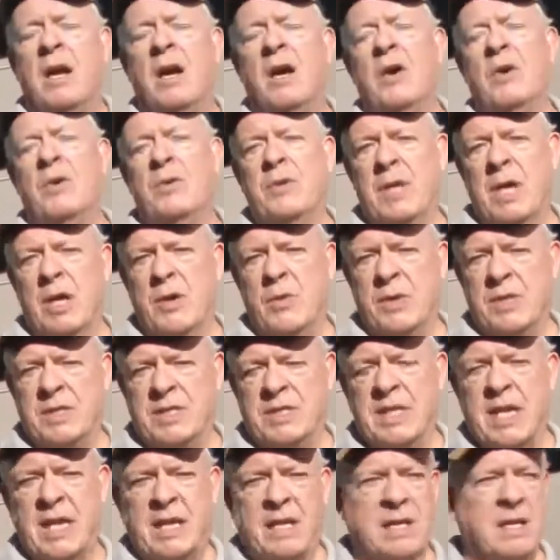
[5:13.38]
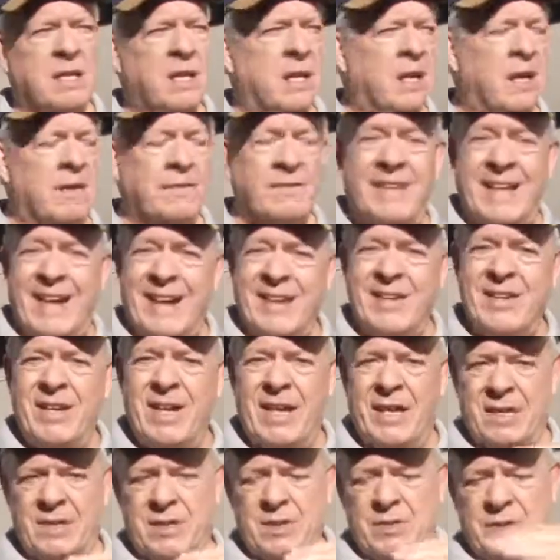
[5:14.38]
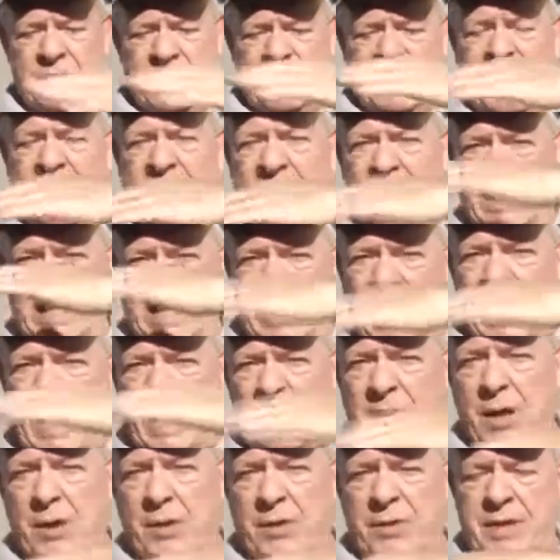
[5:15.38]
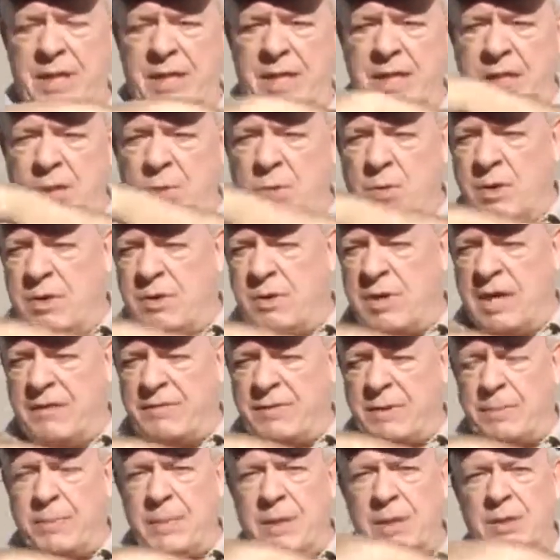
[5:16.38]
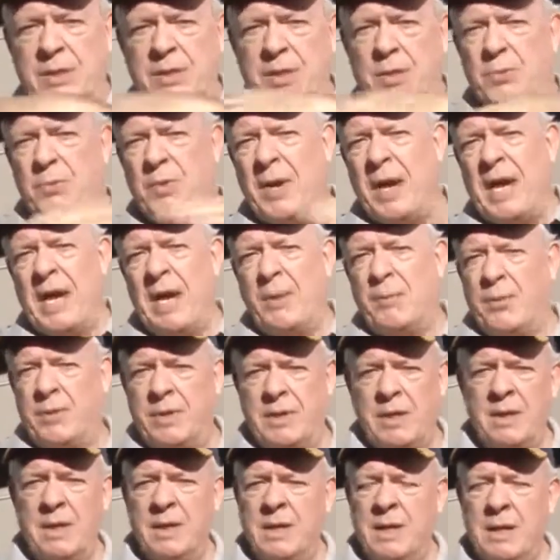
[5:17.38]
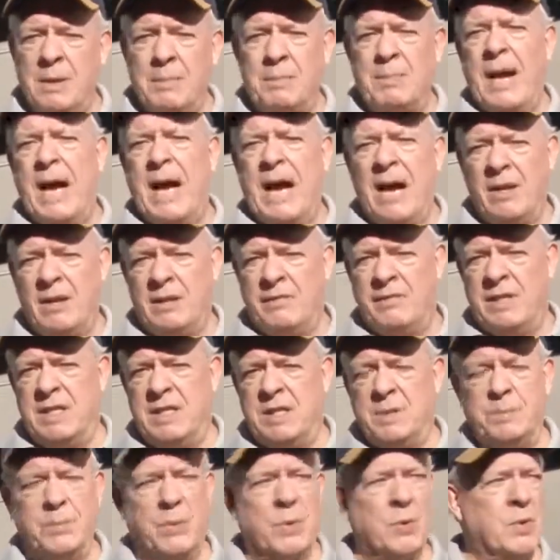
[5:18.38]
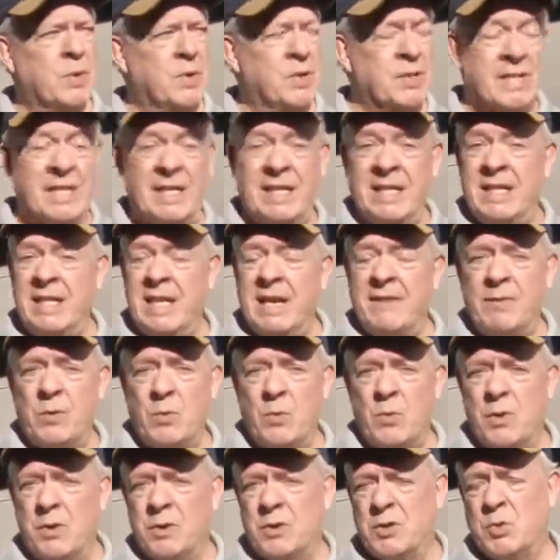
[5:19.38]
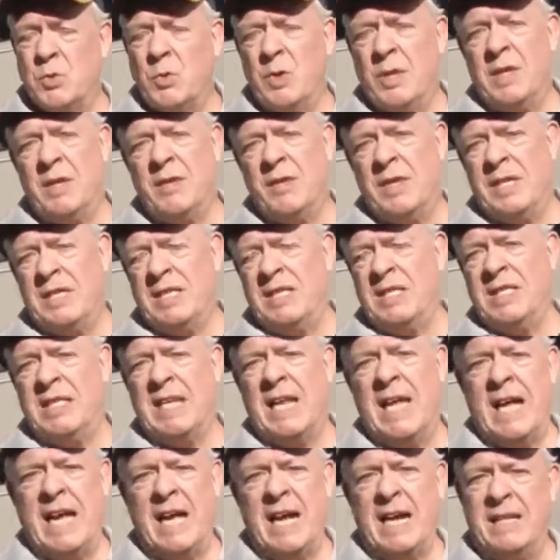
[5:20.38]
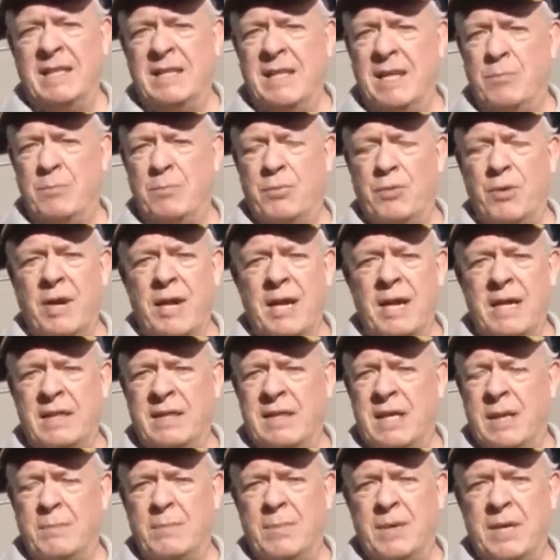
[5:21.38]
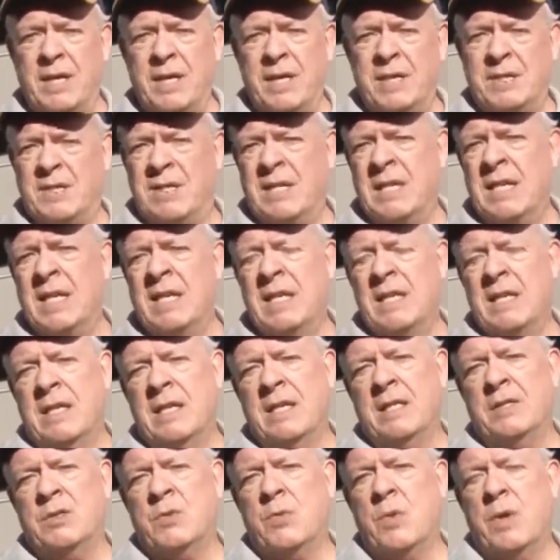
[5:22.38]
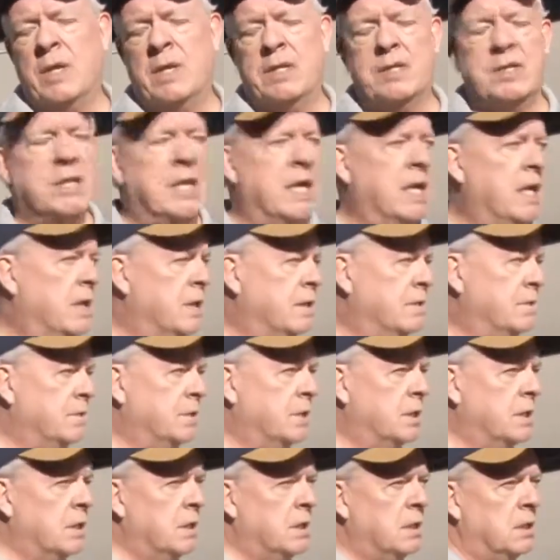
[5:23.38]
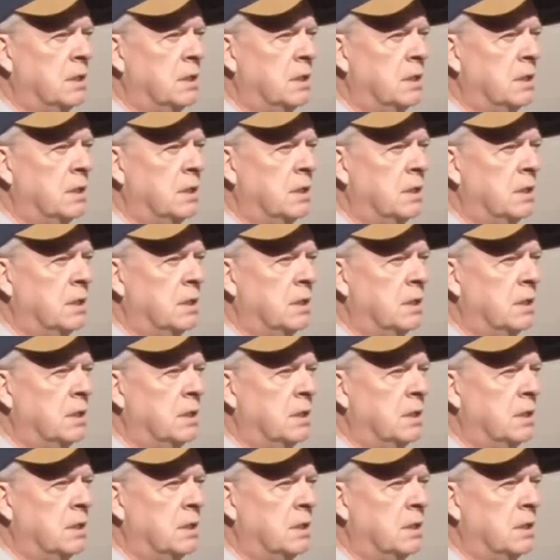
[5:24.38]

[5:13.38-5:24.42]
oh no, it's not enough. Now you got to do this kind of Lego thing where you have to build a ramp with a pile of these boards, and it never works well. They slide, they break, they bust. It's quite a challenge.